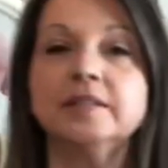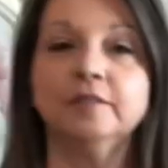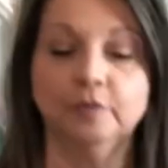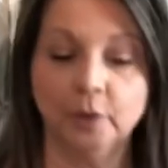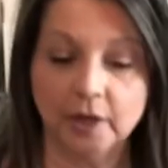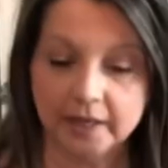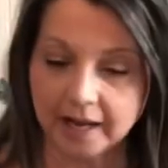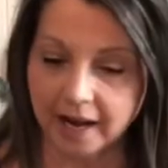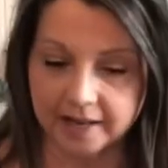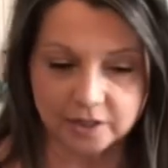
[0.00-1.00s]
of wood.
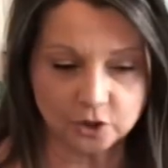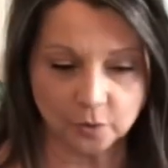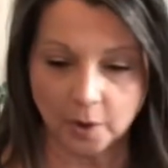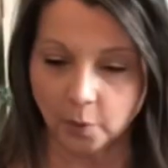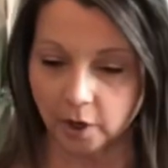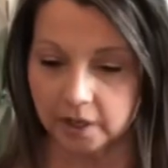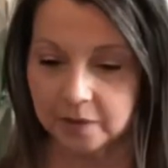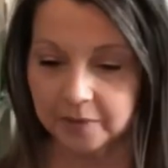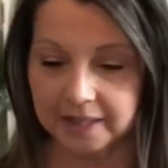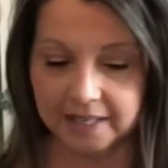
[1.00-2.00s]
I enjoy working
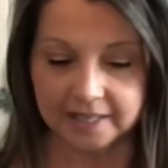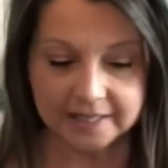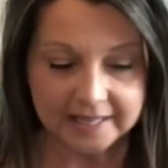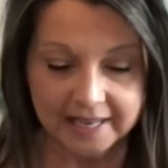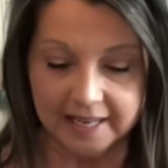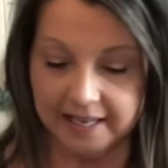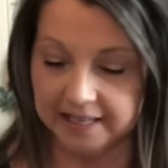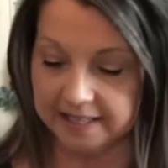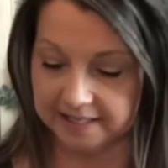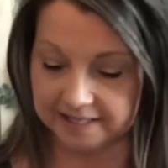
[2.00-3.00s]
with this.
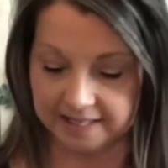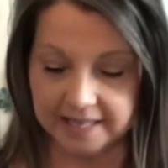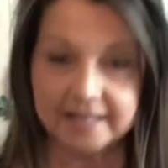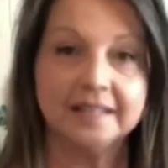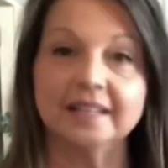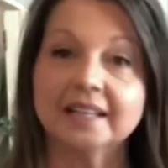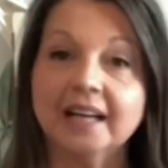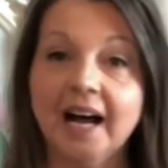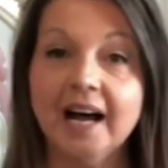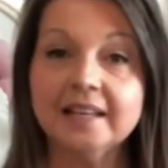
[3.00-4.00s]
It's easy to
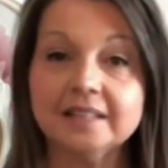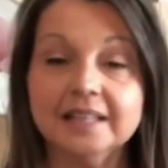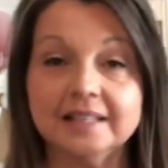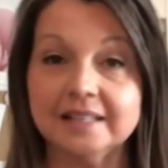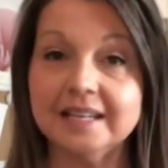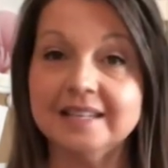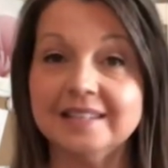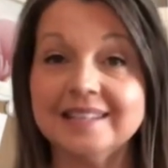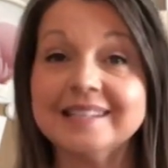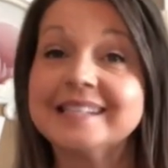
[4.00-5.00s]
cut, it's easy
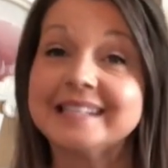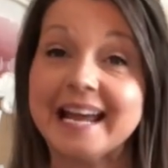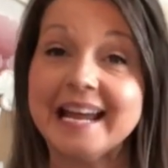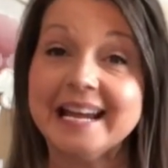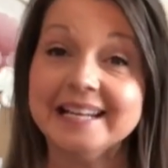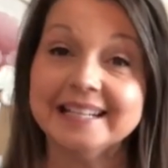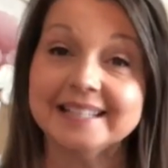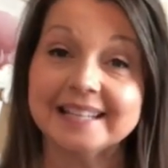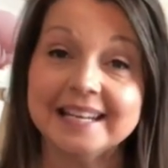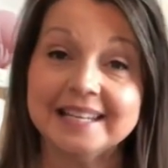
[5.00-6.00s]
to stain, it's
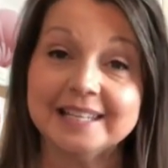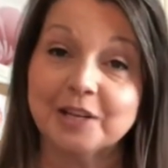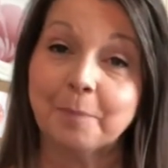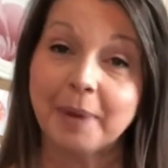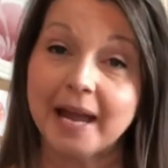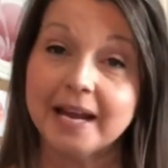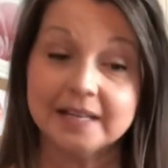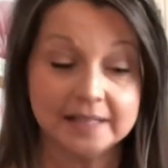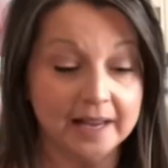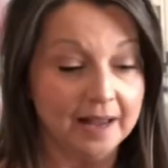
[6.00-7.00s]
easy to
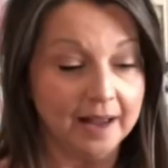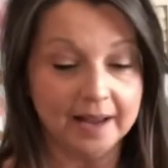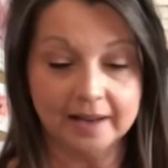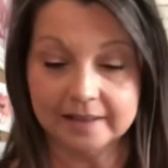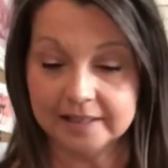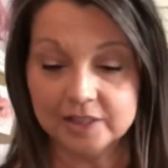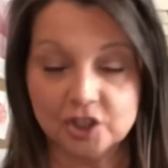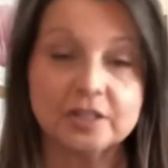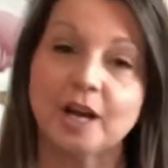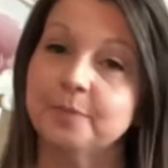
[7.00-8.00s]
paint, and it
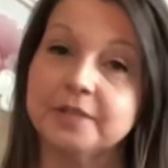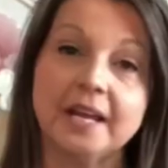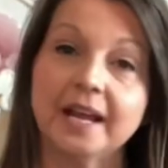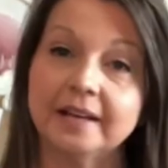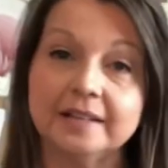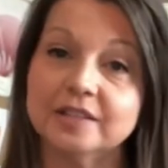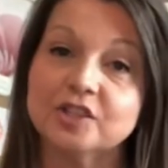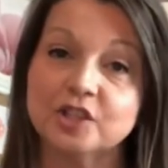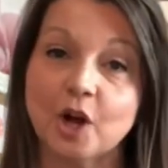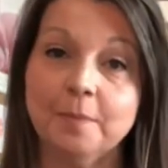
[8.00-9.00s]
just comes in handy in
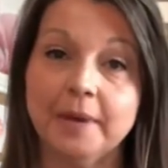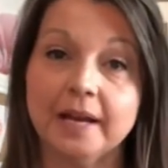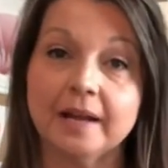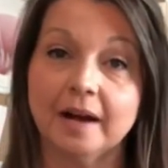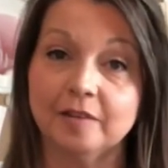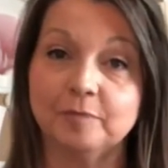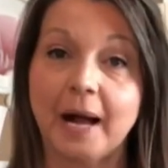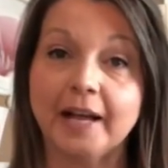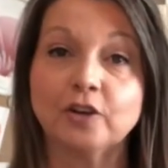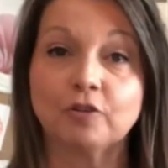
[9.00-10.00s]
so many of
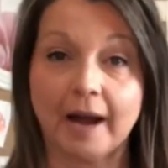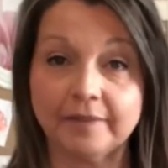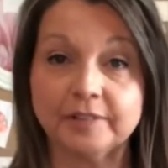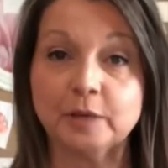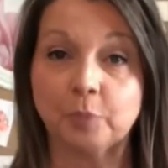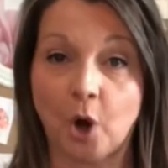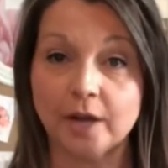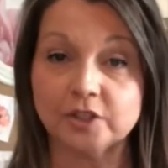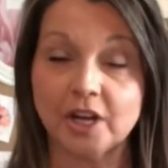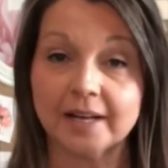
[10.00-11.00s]
my crafting
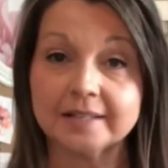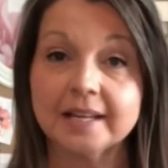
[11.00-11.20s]
projects.